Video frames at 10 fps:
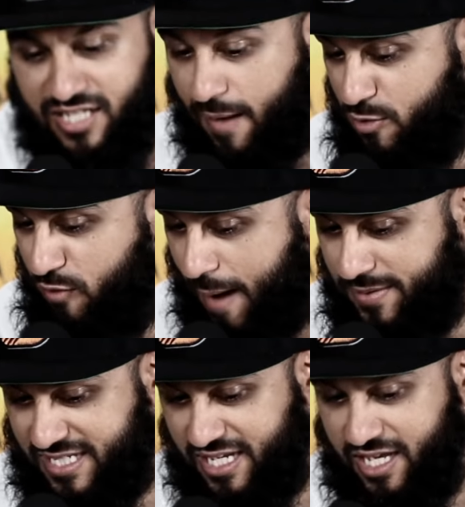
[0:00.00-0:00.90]
Tommy
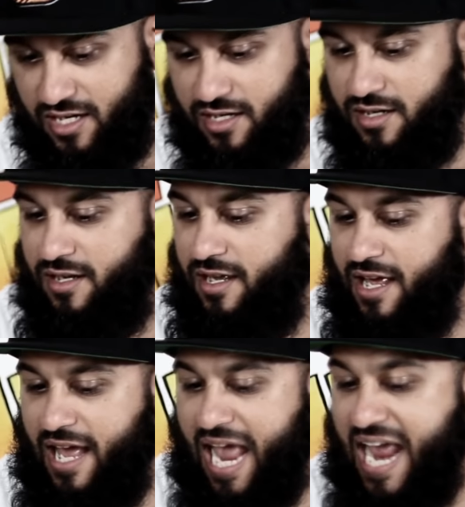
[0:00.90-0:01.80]
Robinson.
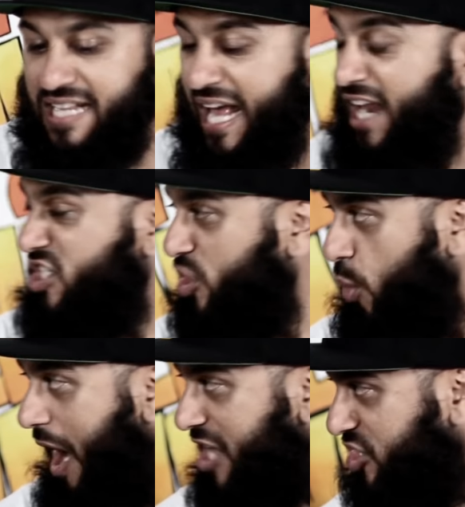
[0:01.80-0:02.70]
Ain't that a
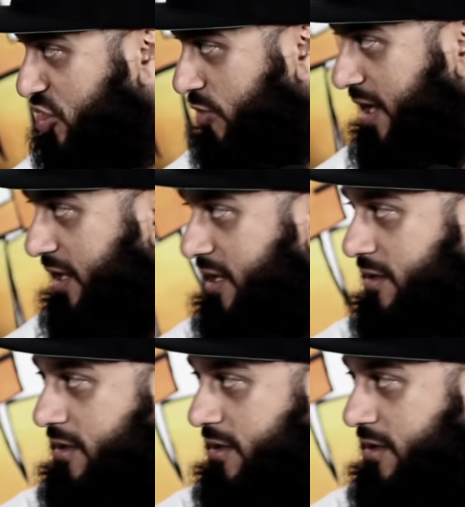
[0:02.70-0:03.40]
squash drink?